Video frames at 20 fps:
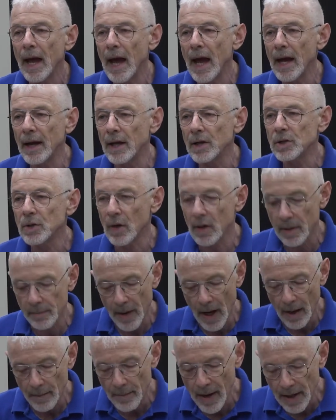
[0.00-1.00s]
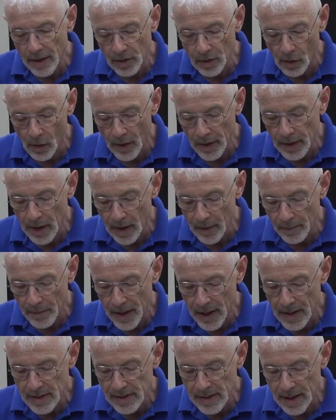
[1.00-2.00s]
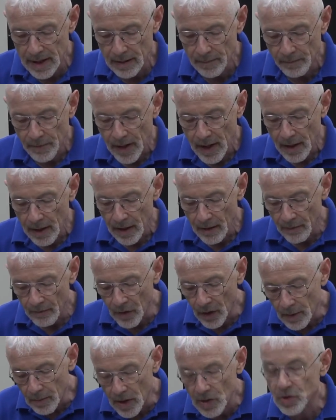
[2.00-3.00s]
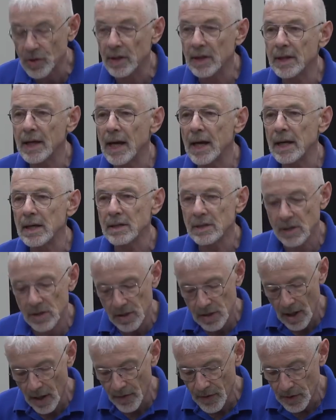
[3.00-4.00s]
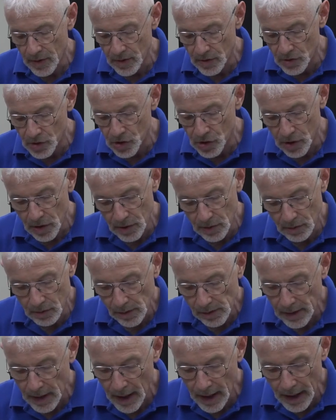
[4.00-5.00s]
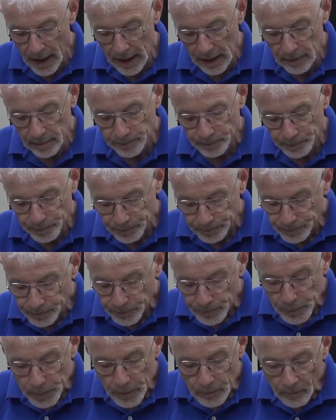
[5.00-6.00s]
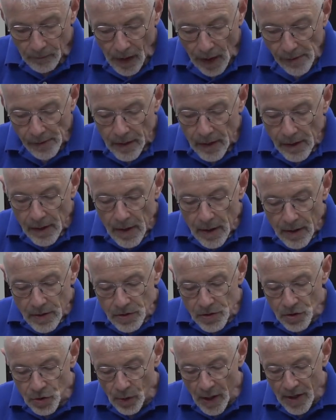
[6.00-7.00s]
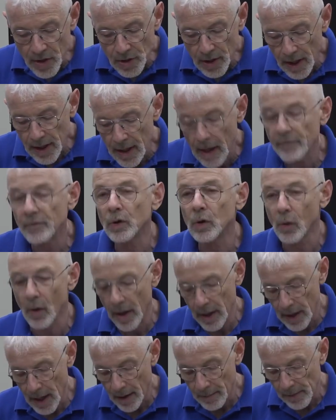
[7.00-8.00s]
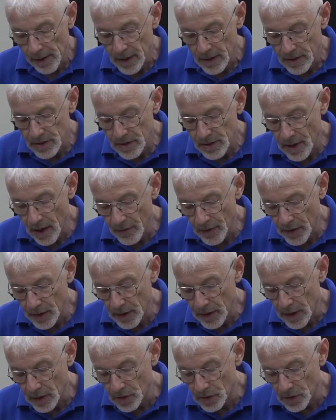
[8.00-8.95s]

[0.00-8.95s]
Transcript: and I talk about my growing up as a very much a gay Southern Jew. Uh, strangely enough, growing up Southern